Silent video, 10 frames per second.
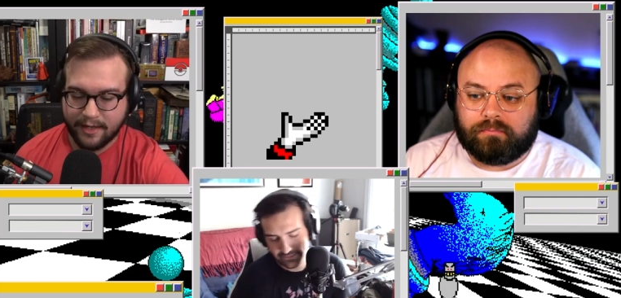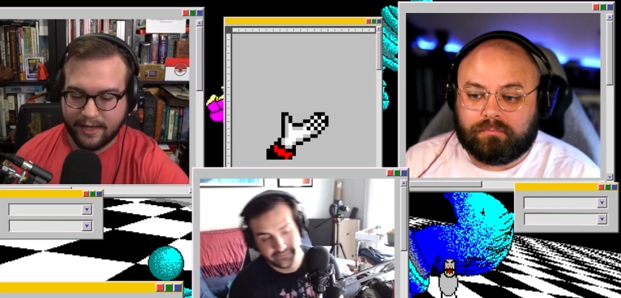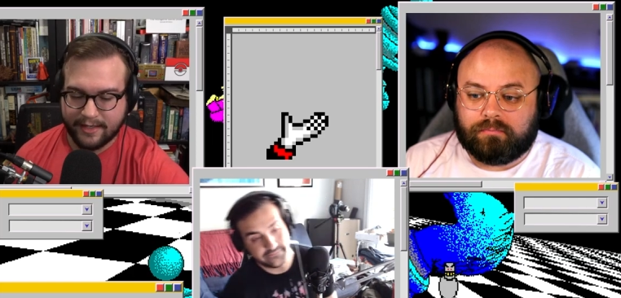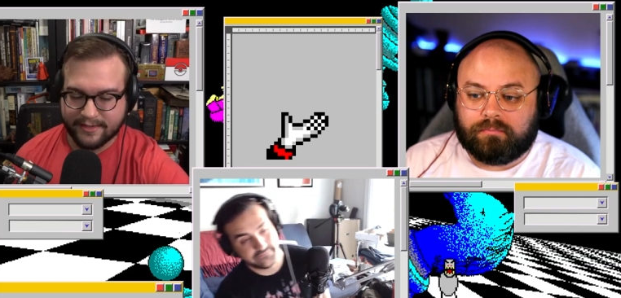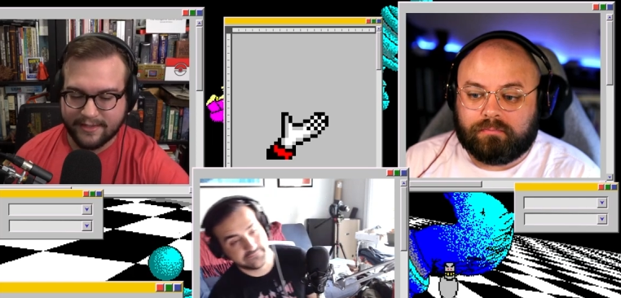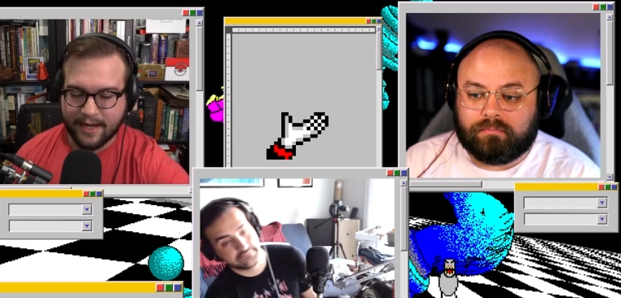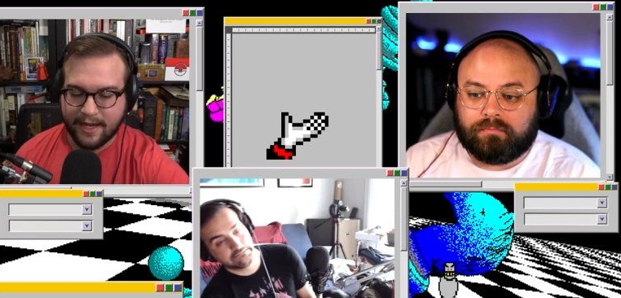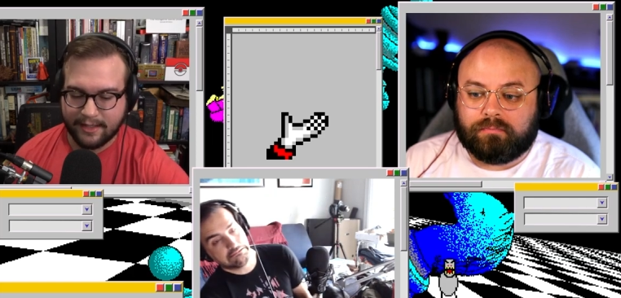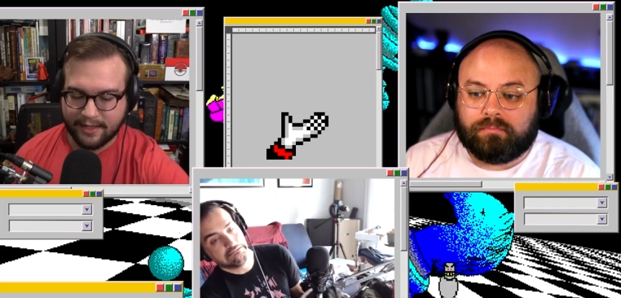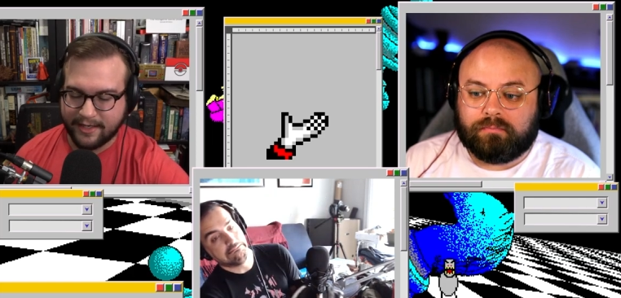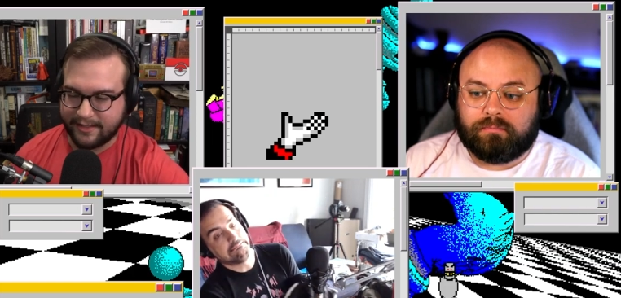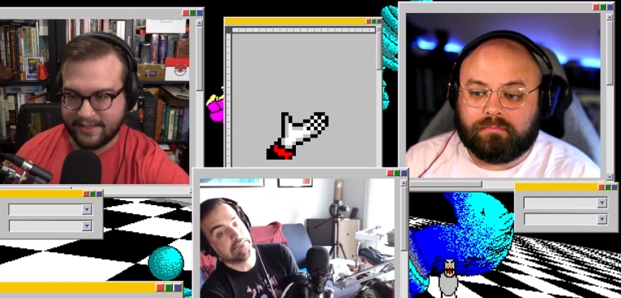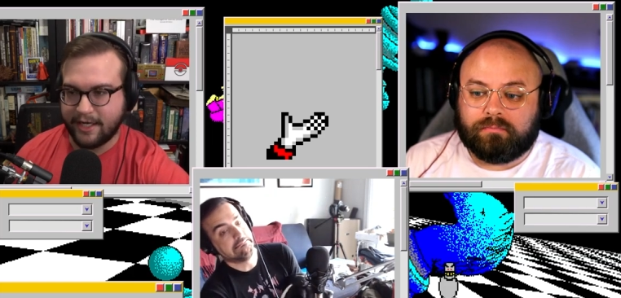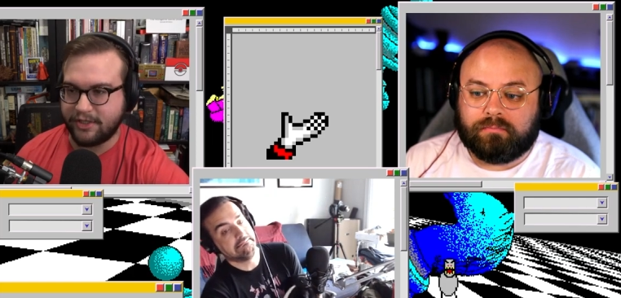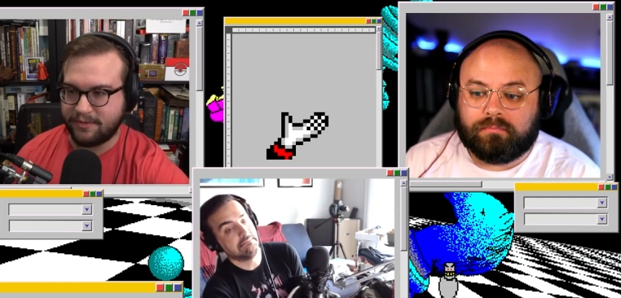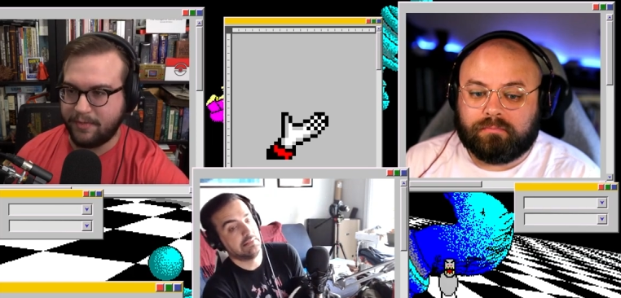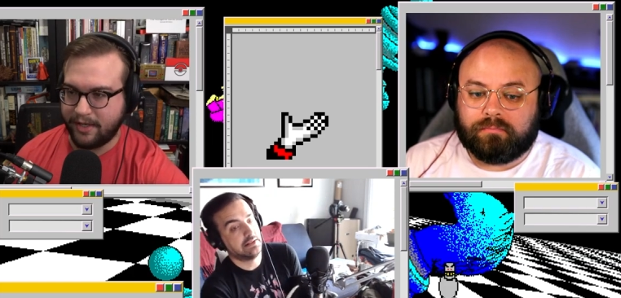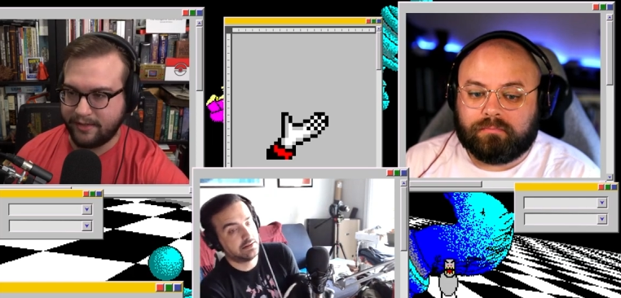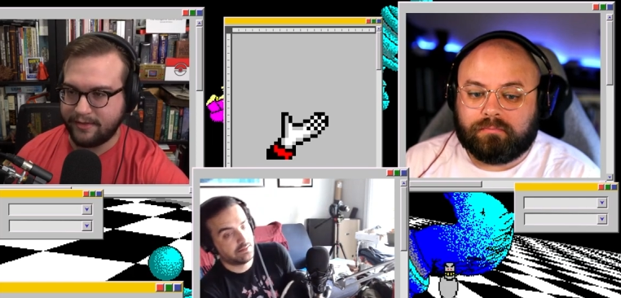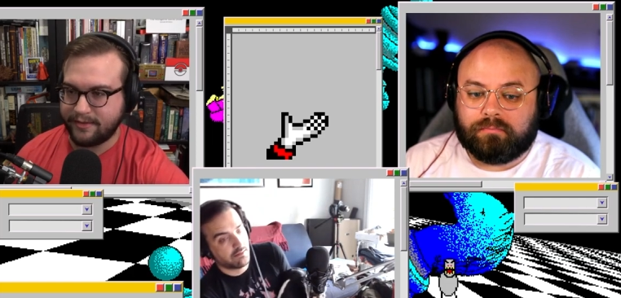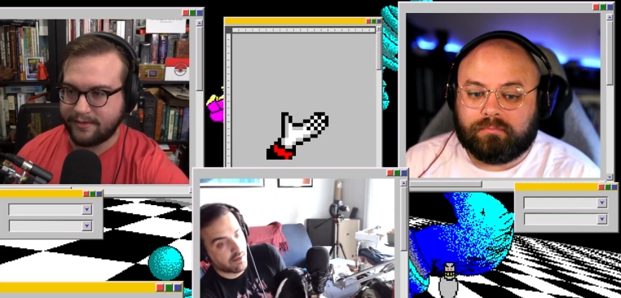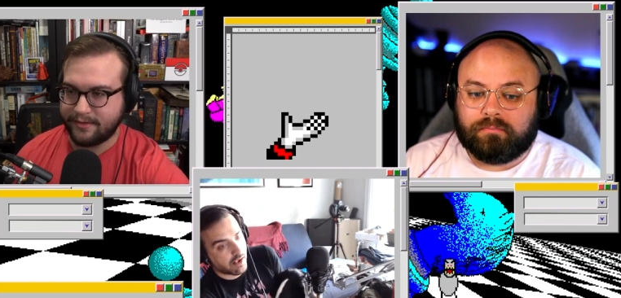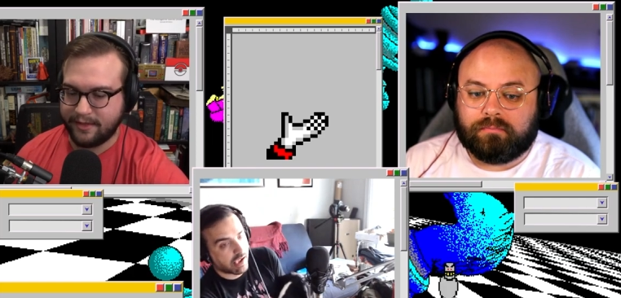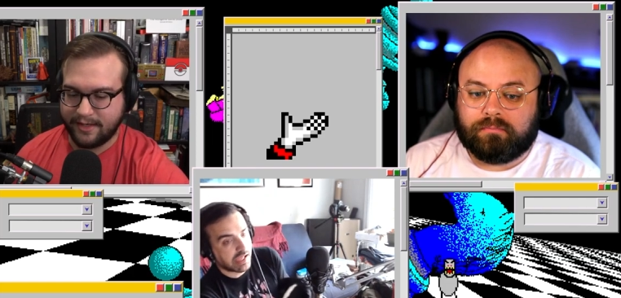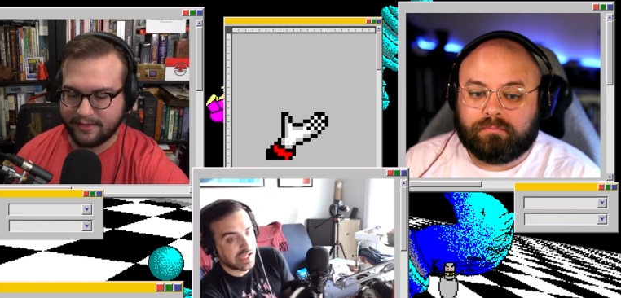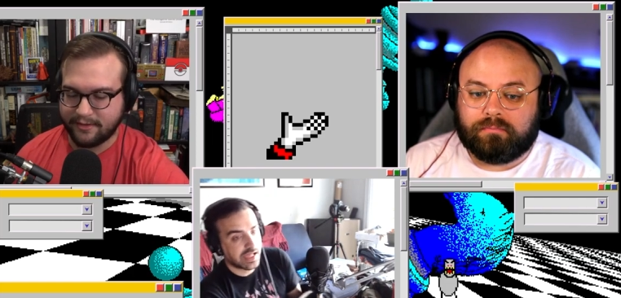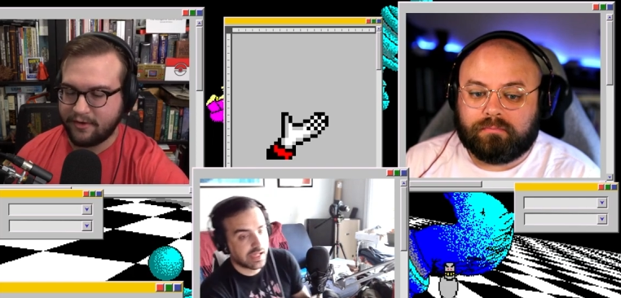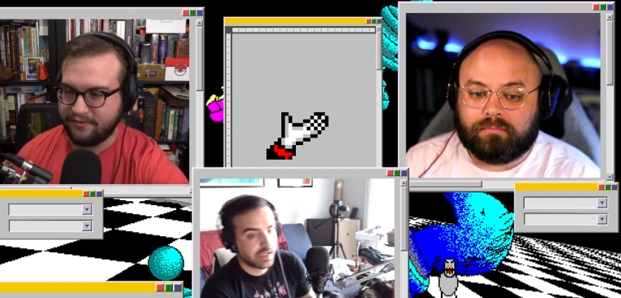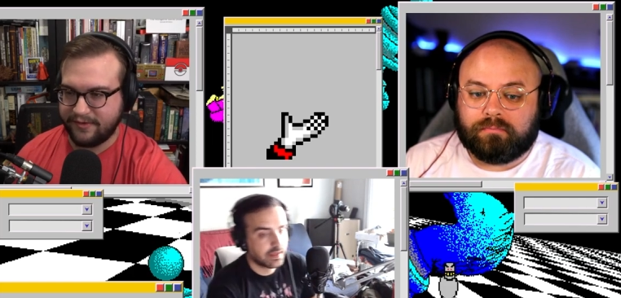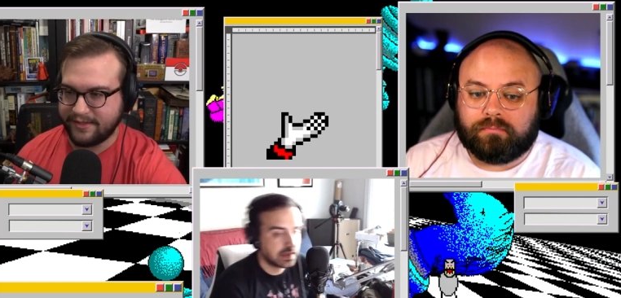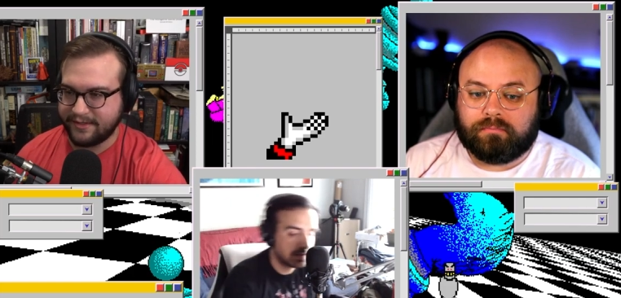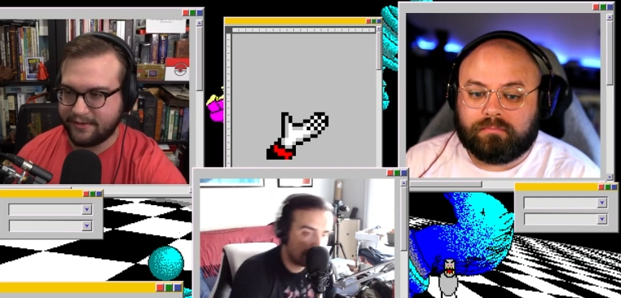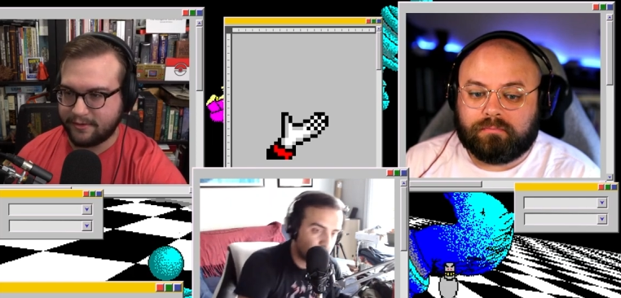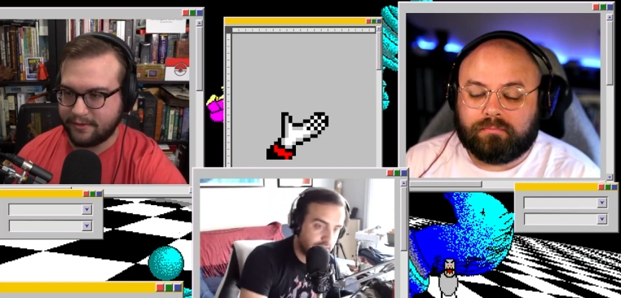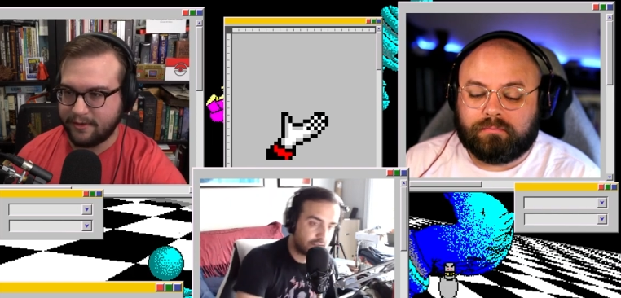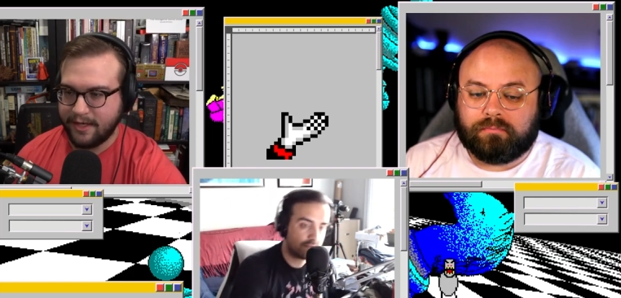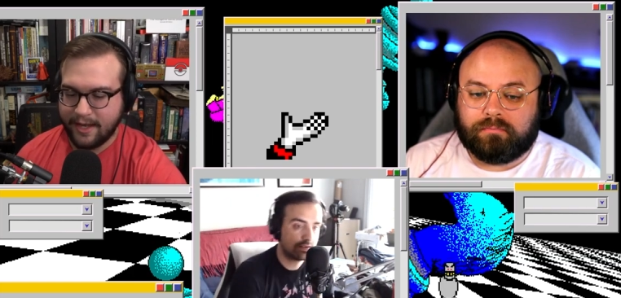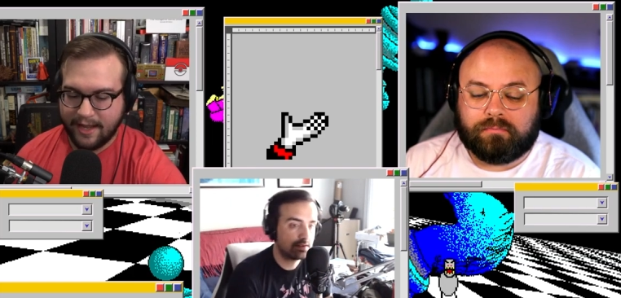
Speaker 1: it's not like touch buttons. It's all physical.